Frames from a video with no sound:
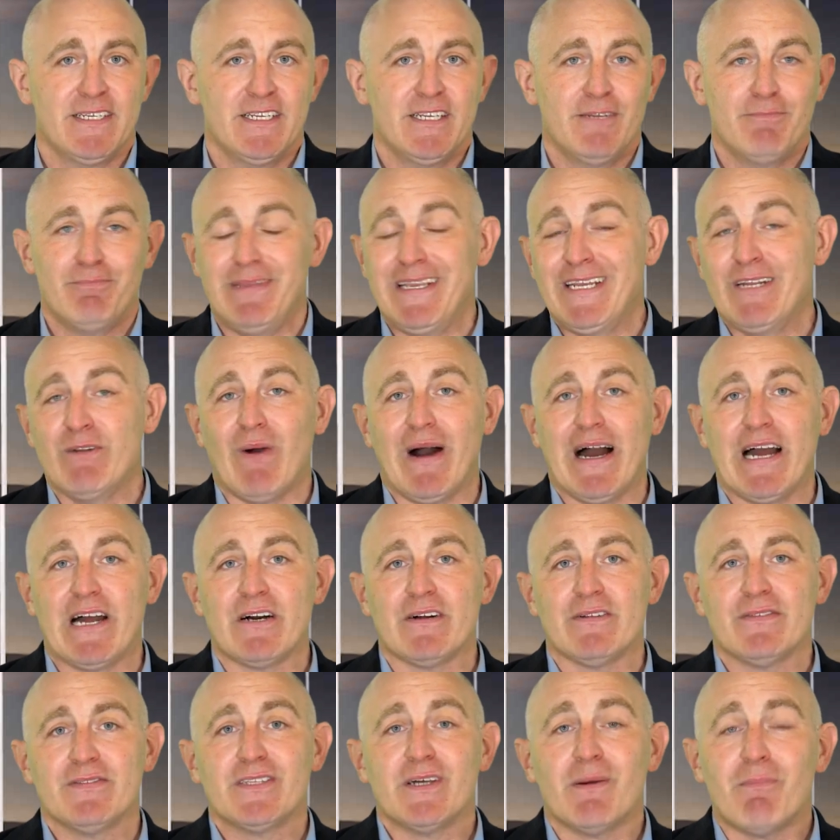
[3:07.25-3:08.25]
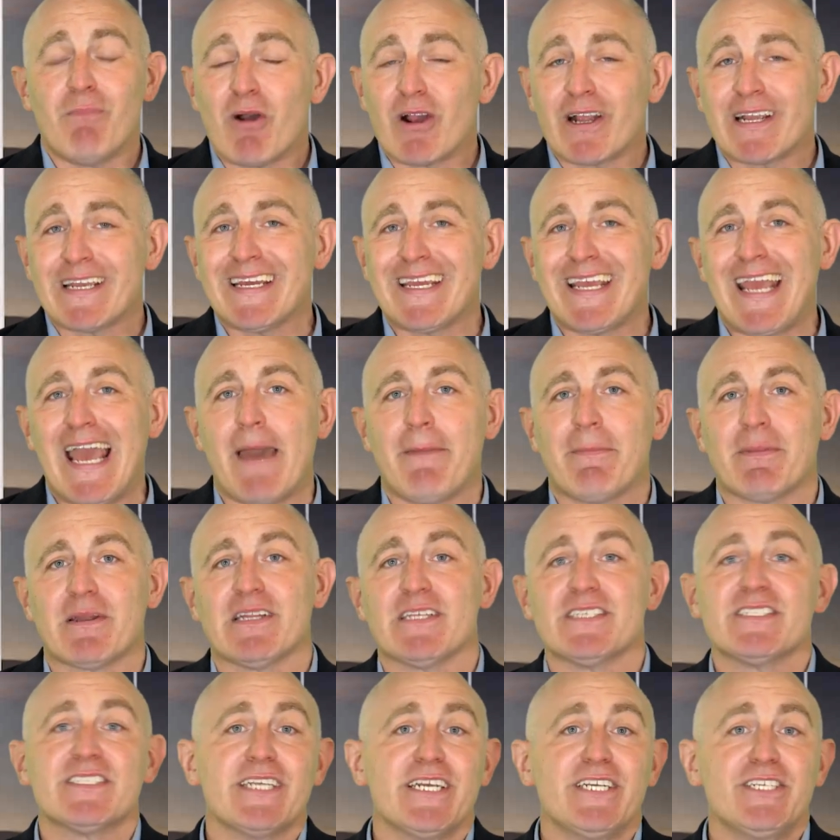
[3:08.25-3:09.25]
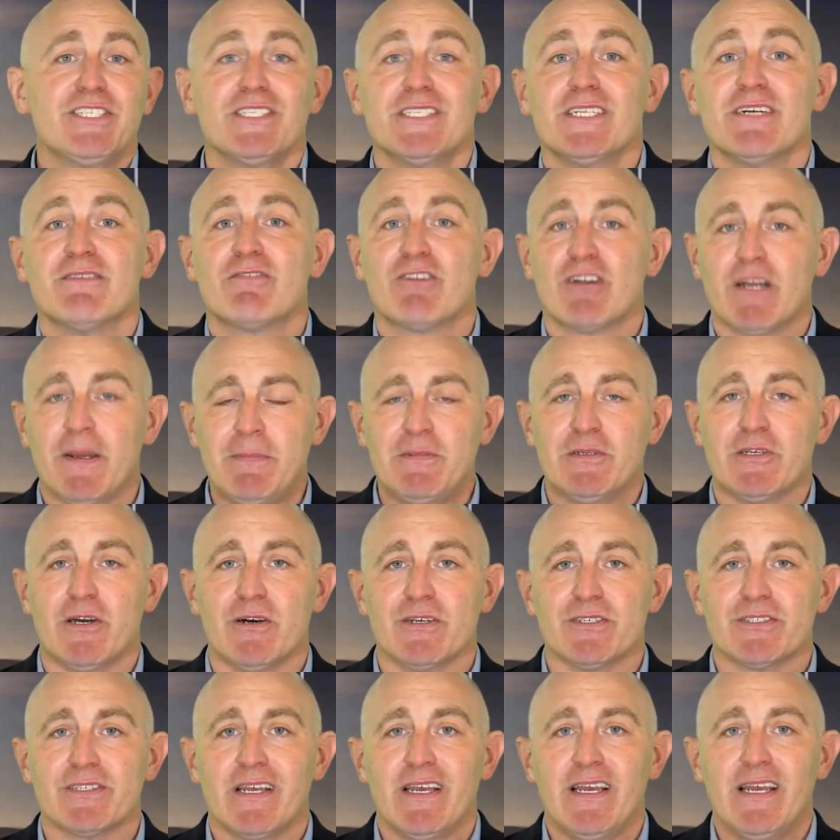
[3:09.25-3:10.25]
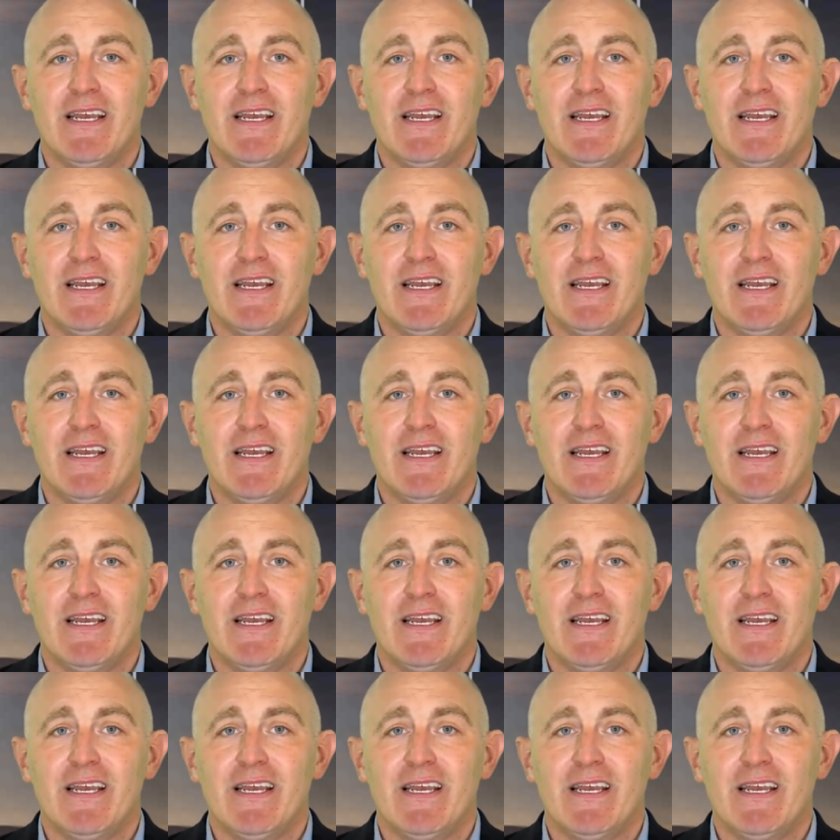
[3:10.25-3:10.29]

Meanwhile, the market capitalization of cryptos